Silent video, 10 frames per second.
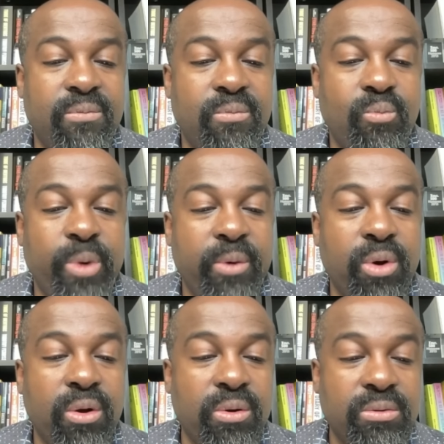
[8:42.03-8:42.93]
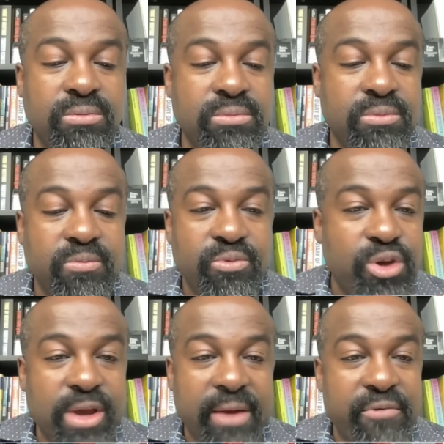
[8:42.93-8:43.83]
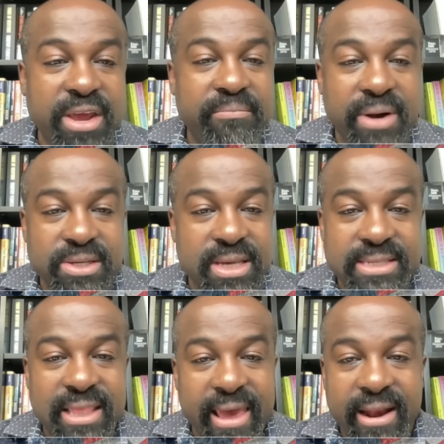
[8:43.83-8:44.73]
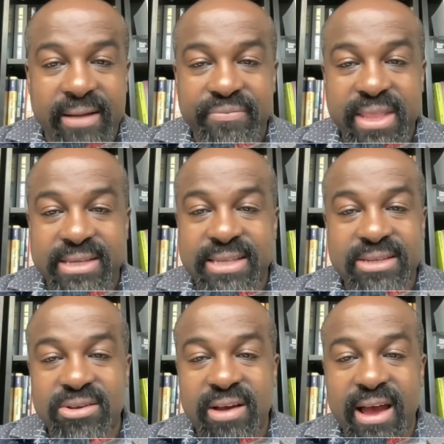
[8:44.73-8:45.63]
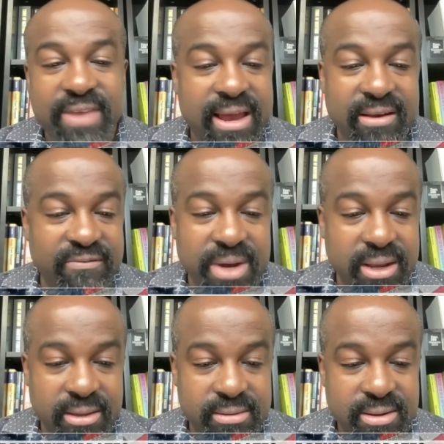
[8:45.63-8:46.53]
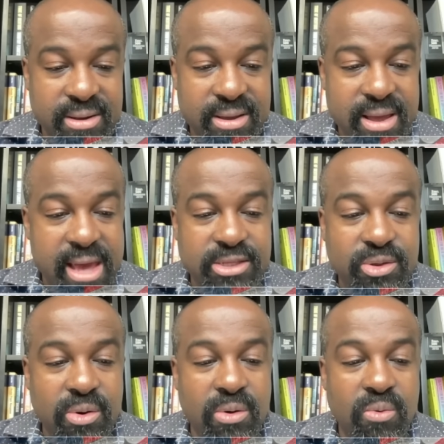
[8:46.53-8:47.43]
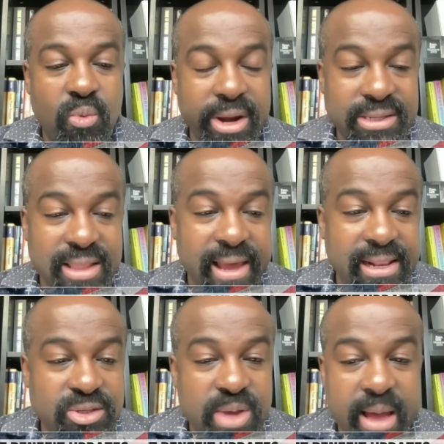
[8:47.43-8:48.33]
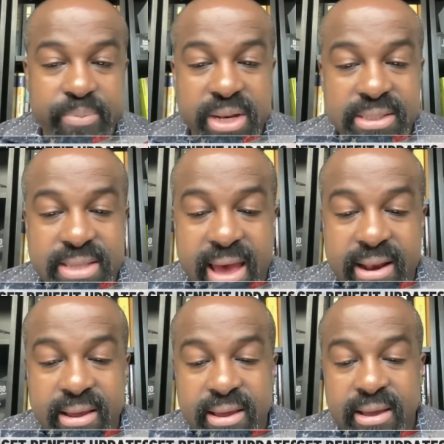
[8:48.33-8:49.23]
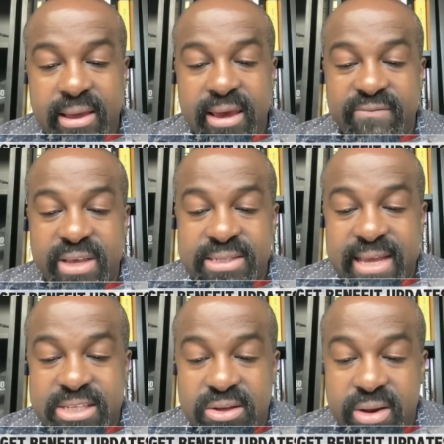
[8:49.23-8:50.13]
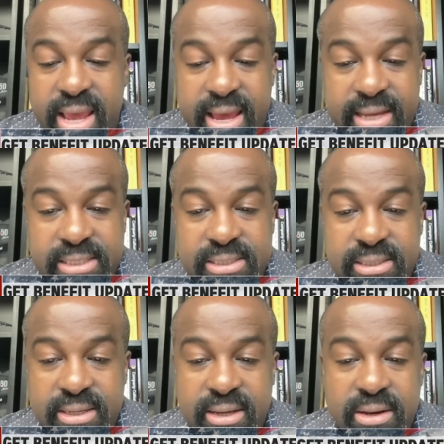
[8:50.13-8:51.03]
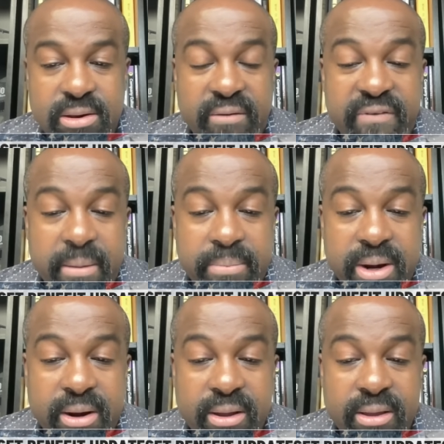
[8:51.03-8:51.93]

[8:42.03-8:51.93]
you can reimburse us later. The states do not have that kind of money. And so what is likely to happen is that if this does not end, November,